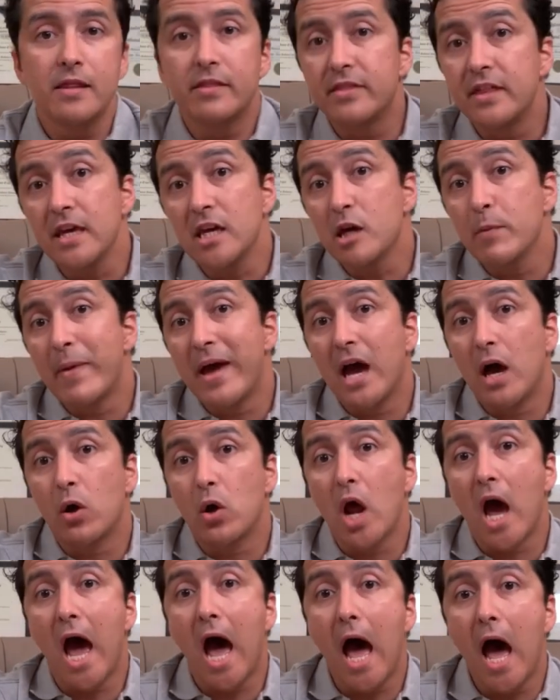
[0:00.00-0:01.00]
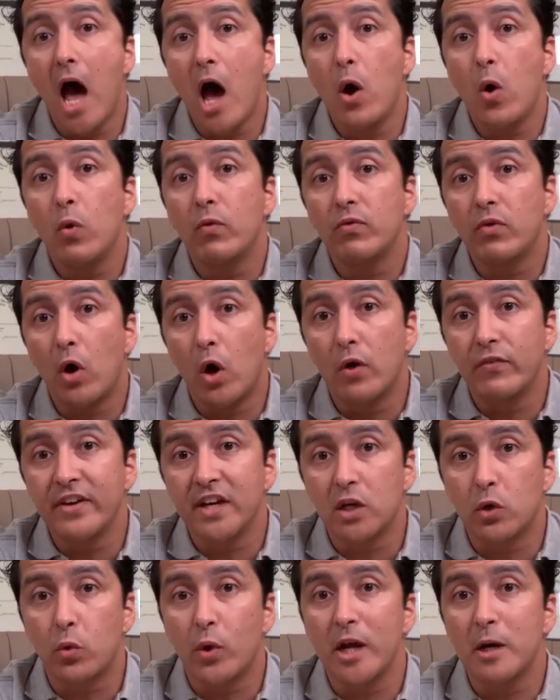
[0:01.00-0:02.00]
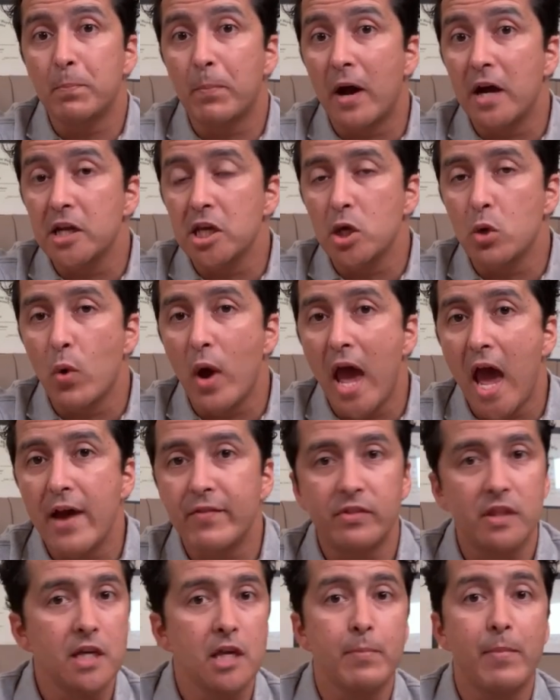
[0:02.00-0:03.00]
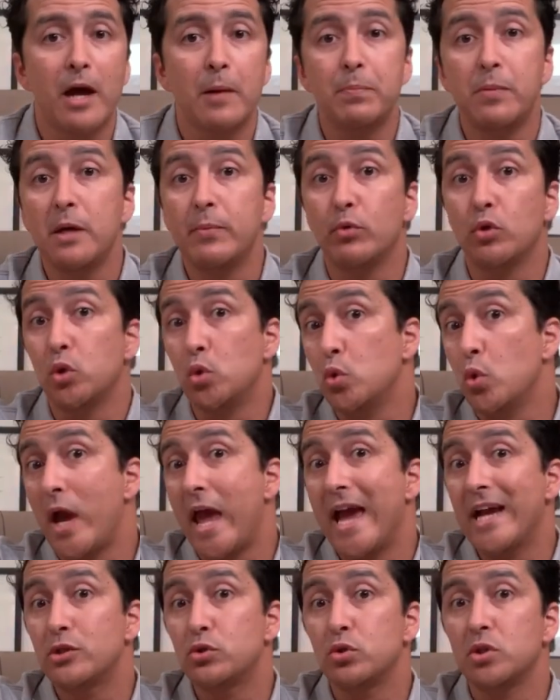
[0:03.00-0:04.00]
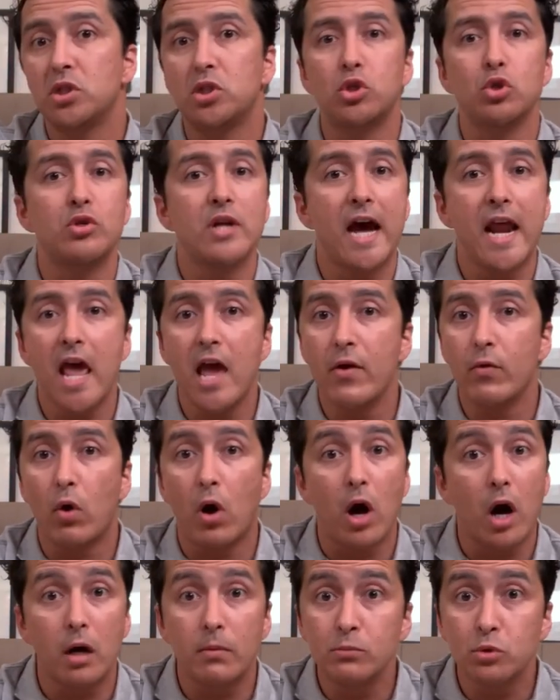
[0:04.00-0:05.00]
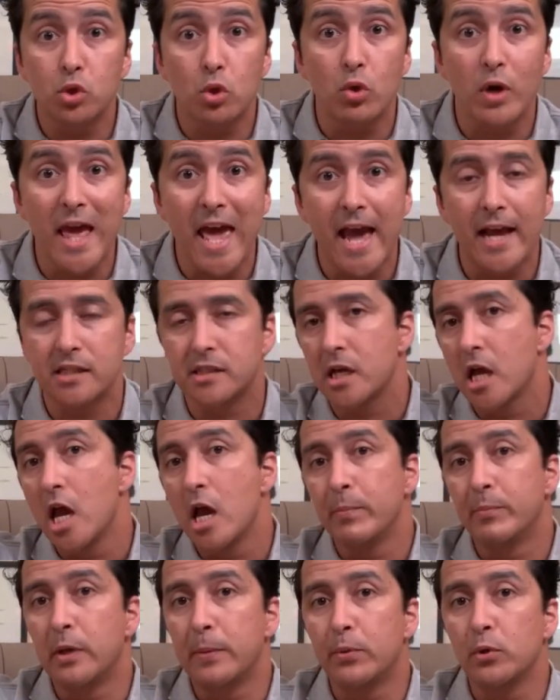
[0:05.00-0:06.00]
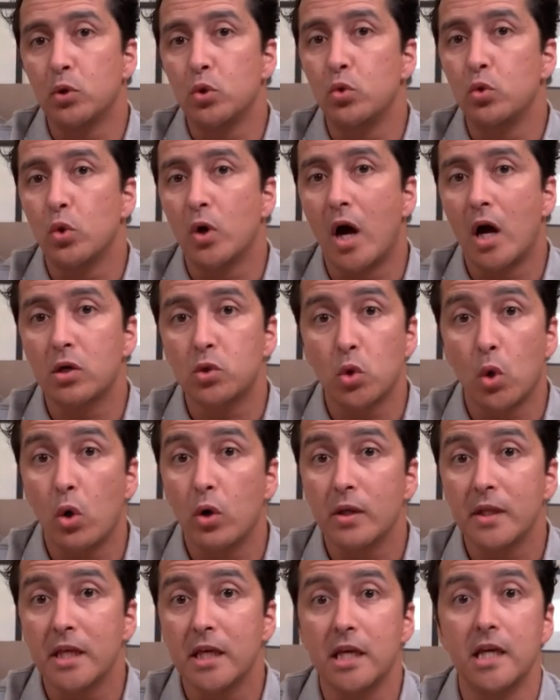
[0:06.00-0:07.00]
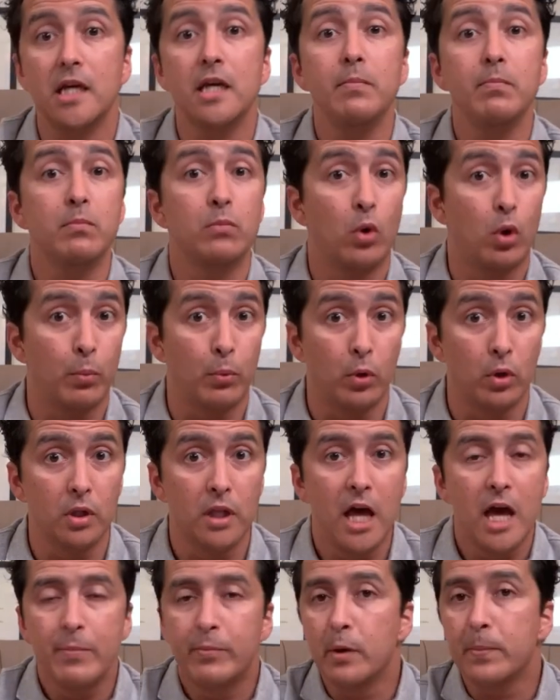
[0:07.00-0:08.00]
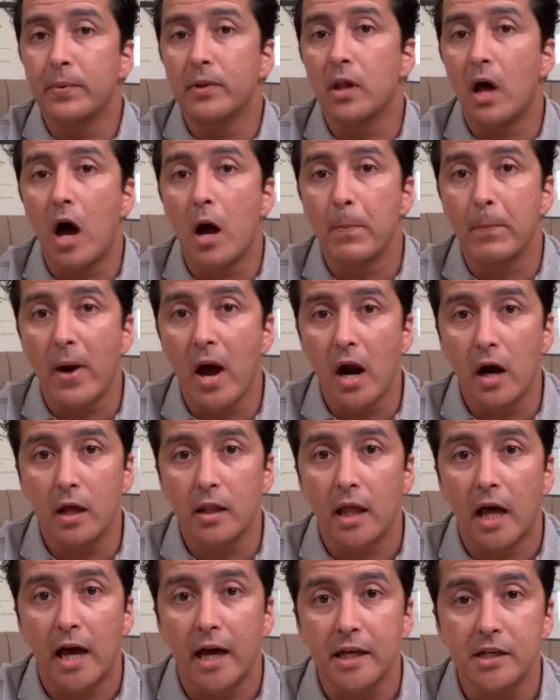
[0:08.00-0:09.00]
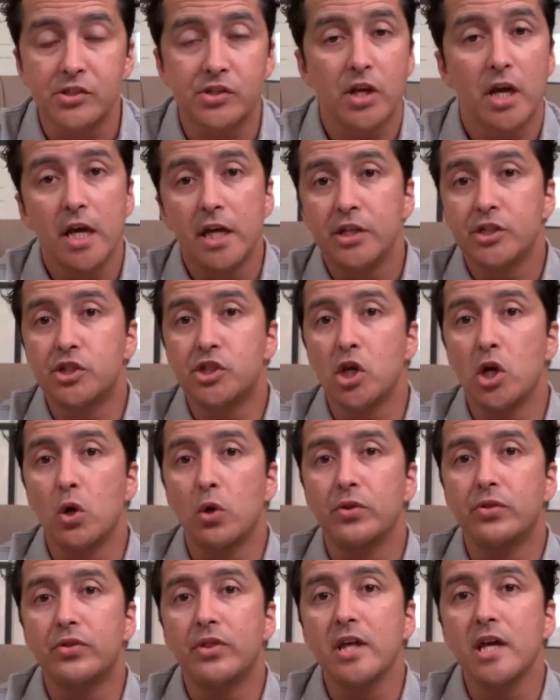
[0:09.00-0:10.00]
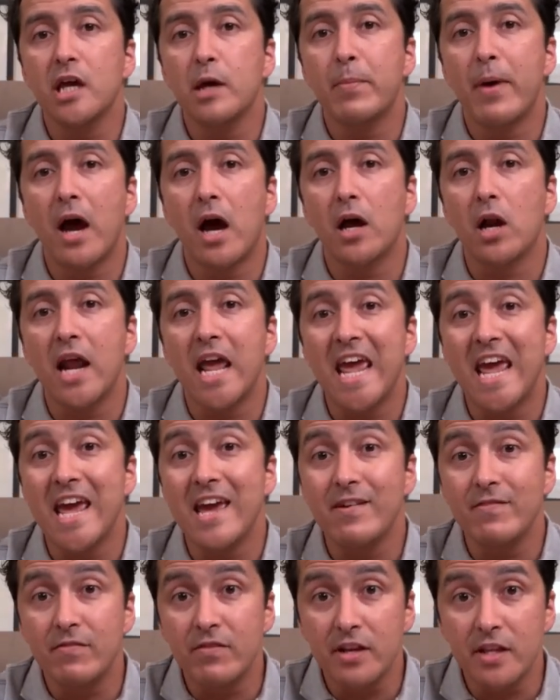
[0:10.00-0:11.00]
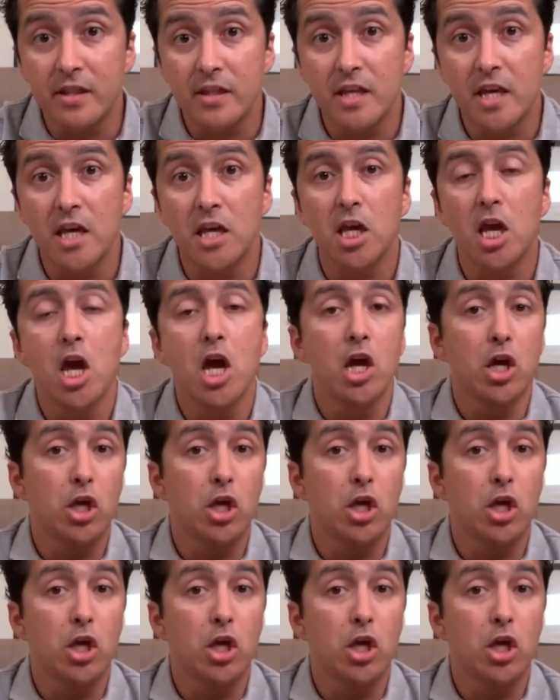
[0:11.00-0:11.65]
Think about how of a great body you have. Think about people who actually do not have arms or legs, people who are totally immobile, people are paralyzed. So think about everything